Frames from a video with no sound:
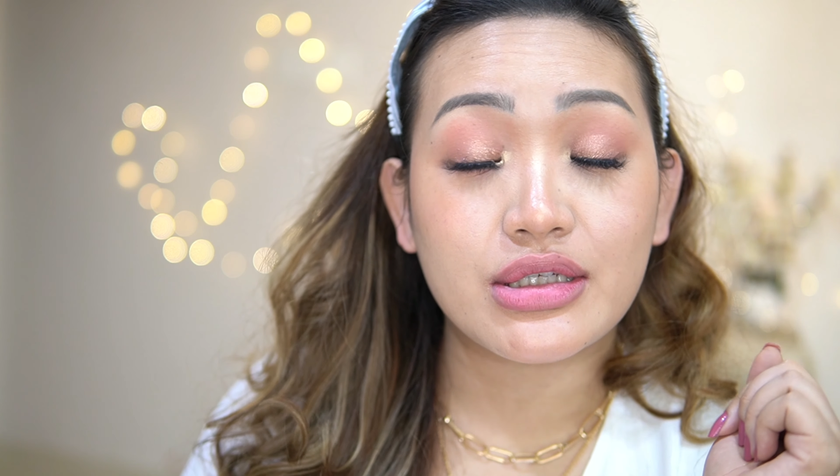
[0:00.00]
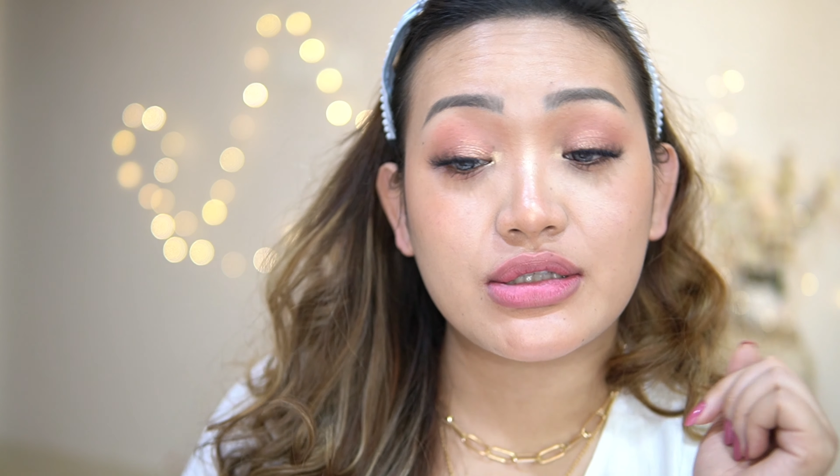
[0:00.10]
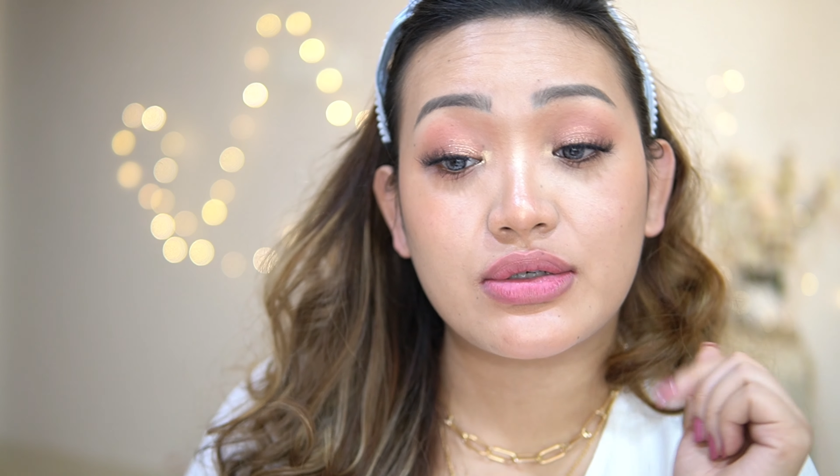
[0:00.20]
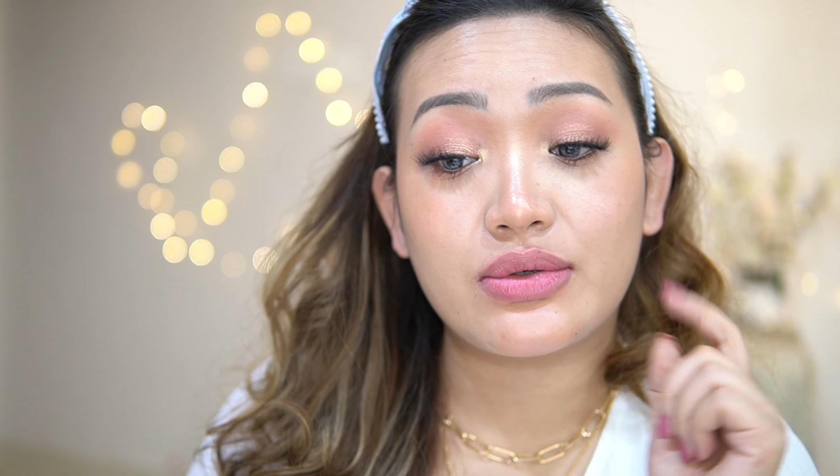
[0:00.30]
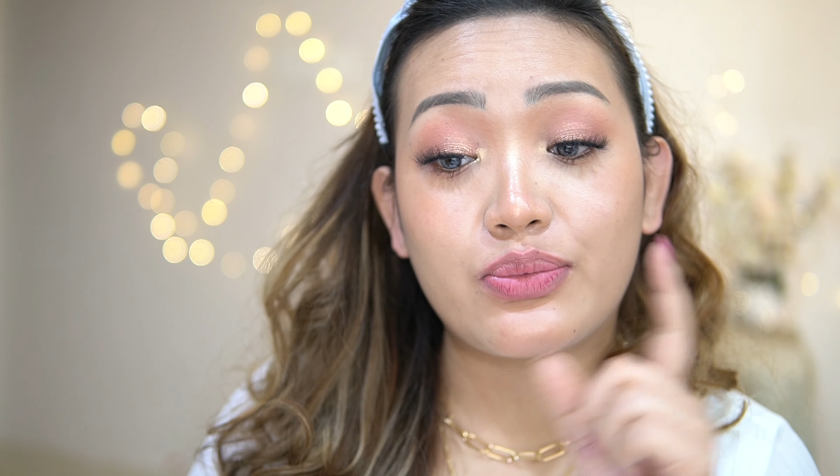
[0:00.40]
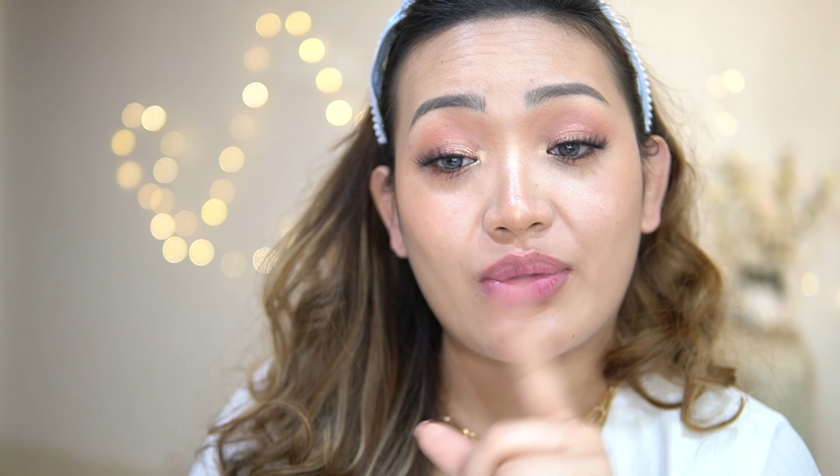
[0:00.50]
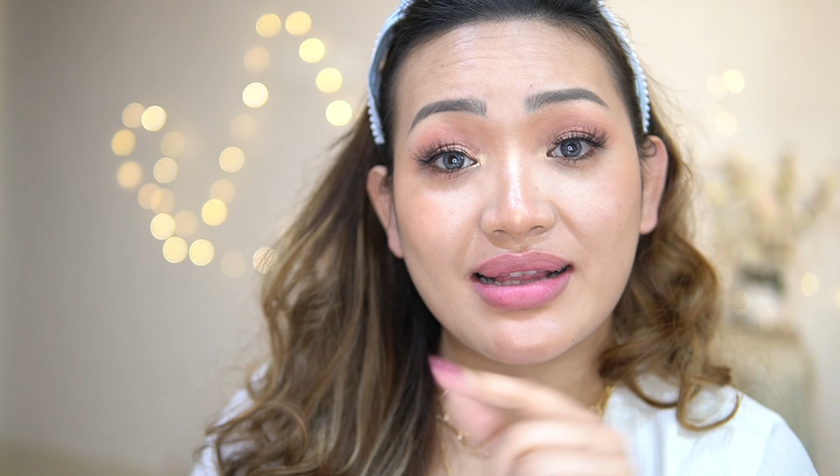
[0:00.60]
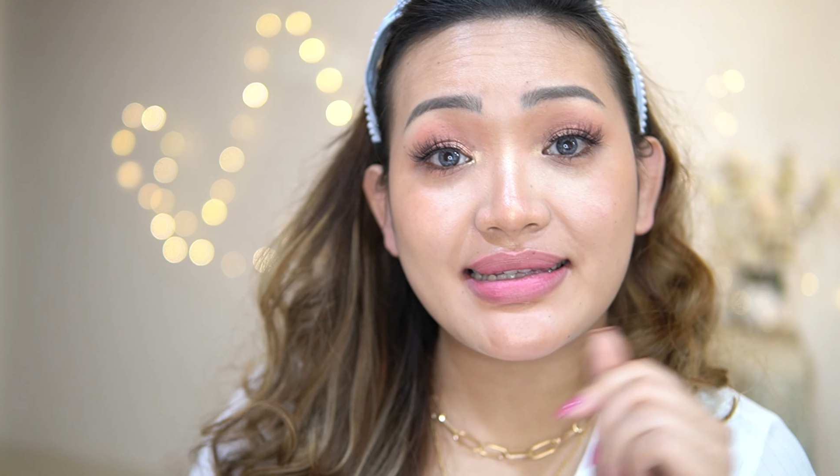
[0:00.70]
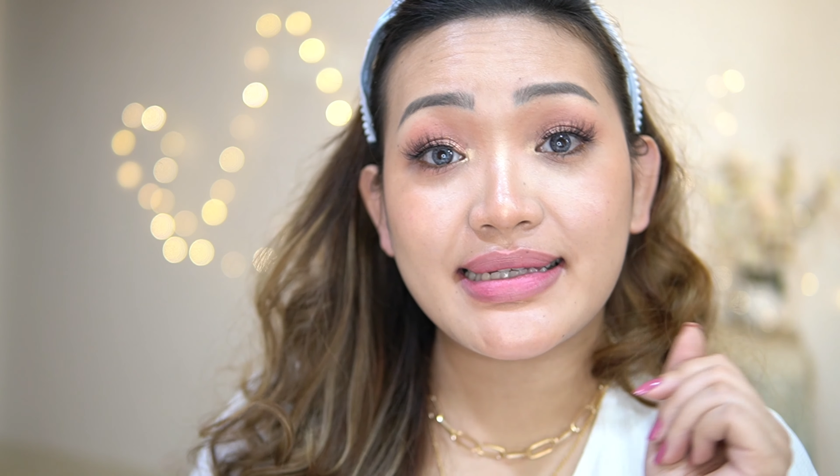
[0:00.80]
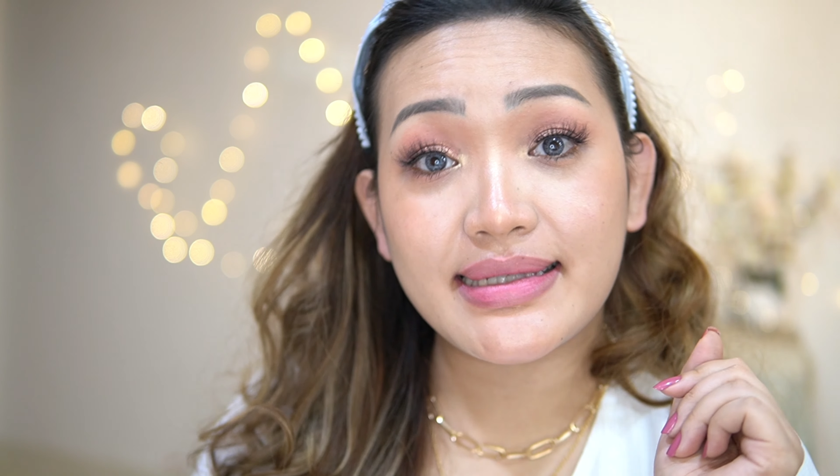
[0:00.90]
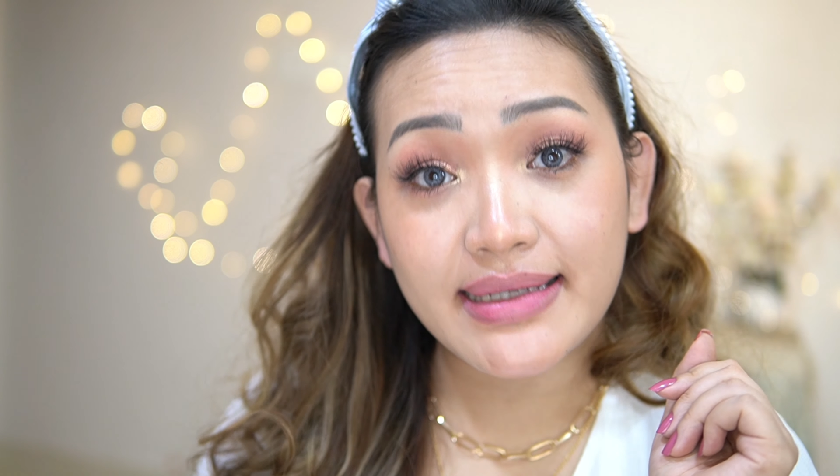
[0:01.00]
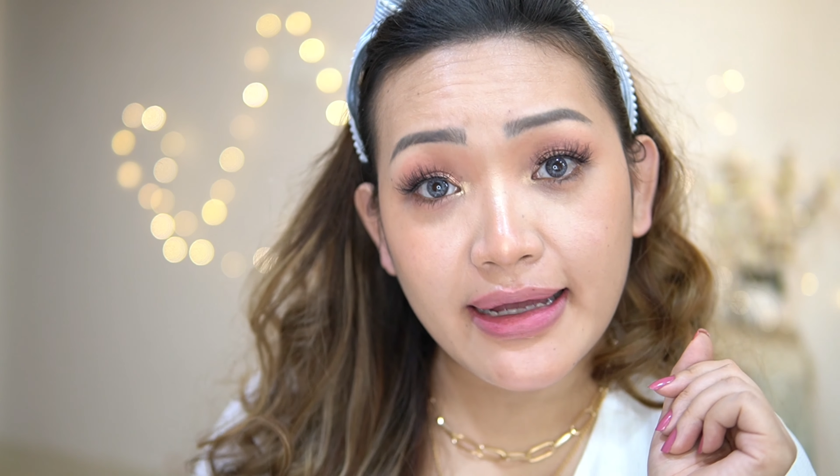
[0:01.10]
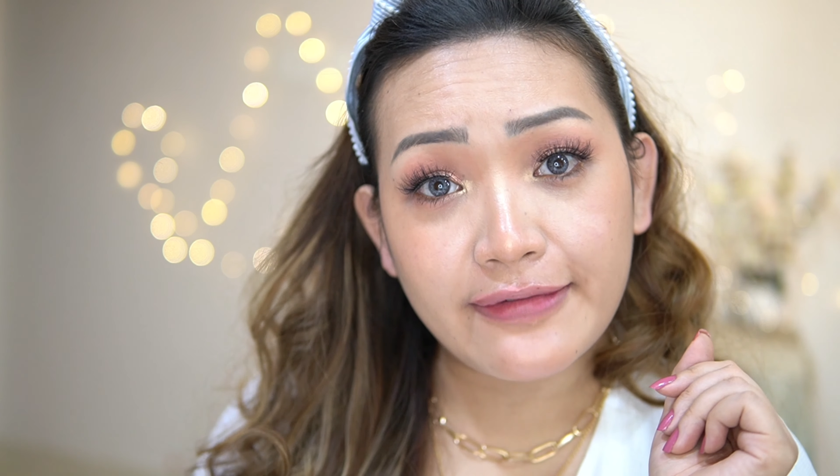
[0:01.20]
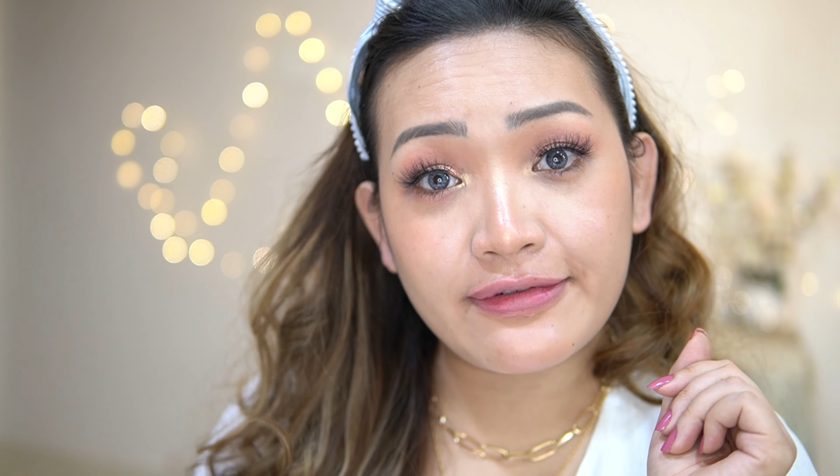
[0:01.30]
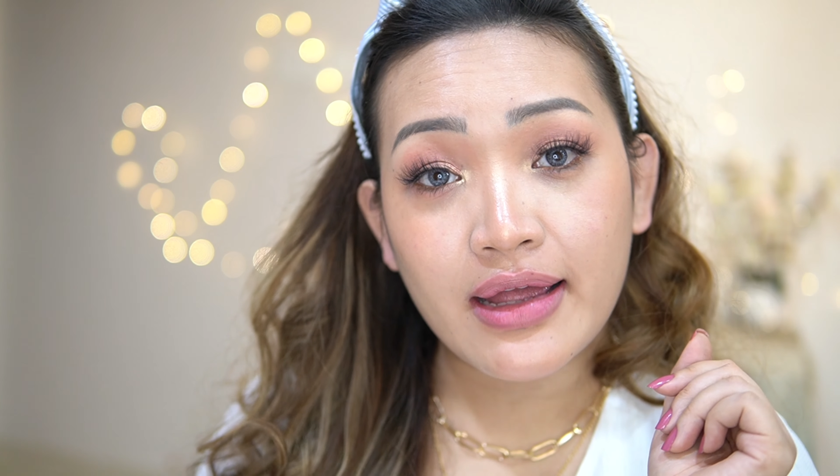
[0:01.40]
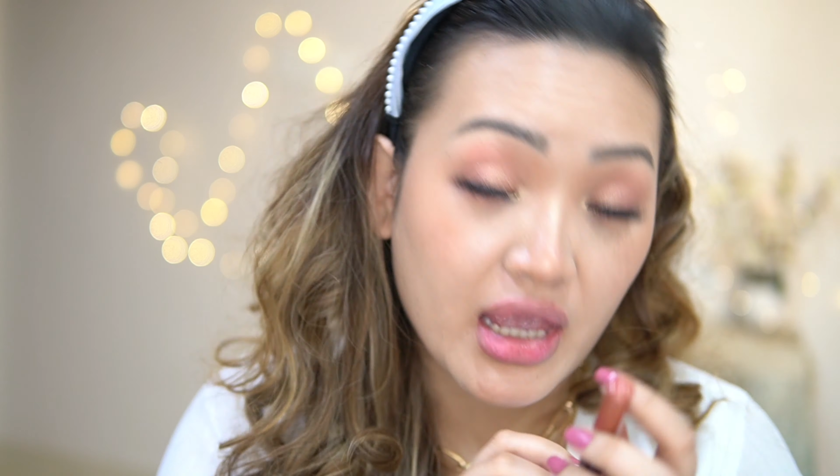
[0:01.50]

so once is enough.